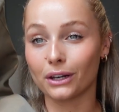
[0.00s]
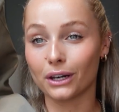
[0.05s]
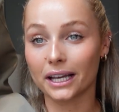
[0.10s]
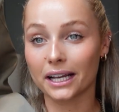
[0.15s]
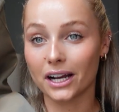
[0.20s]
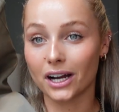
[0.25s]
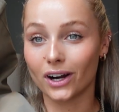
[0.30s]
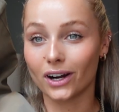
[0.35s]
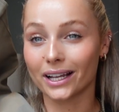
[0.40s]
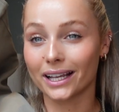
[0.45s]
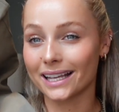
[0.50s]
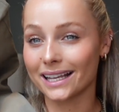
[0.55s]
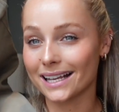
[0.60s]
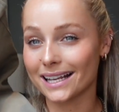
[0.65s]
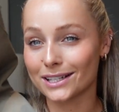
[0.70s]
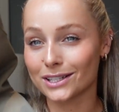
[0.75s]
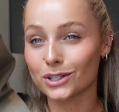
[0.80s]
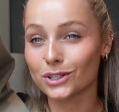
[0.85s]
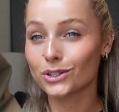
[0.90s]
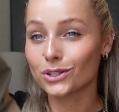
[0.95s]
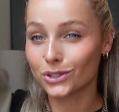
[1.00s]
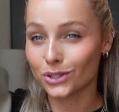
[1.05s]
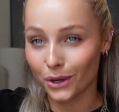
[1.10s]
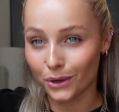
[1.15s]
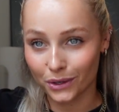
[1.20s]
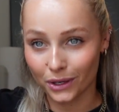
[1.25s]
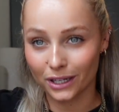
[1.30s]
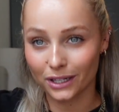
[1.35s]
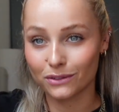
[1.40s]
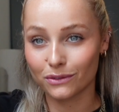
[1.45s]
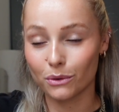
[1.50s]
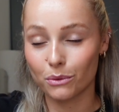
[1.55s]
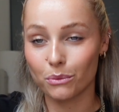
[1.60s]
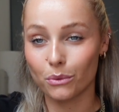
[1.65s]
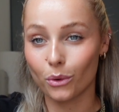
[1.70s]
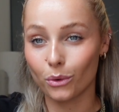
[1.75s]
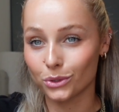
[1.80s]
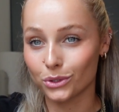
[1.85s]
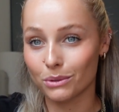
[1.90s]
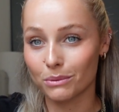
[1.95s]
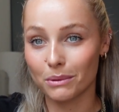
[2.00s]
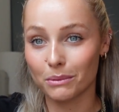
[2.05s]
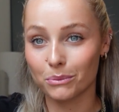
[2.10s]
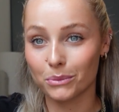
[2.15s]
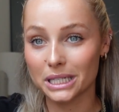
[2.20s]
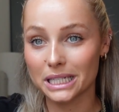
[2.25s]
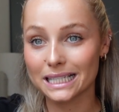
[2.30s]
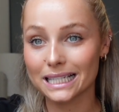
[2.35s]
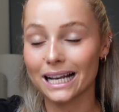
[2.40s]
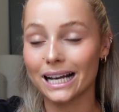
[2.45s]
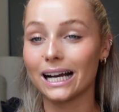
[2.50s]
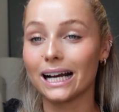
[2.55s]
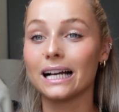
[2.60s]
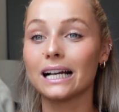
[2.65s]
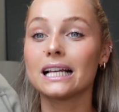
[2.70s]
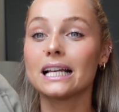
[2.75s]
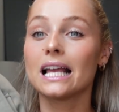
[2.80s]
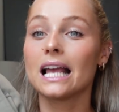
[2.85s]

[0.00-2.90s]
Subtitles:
like khaki is so nice for autumn and winter.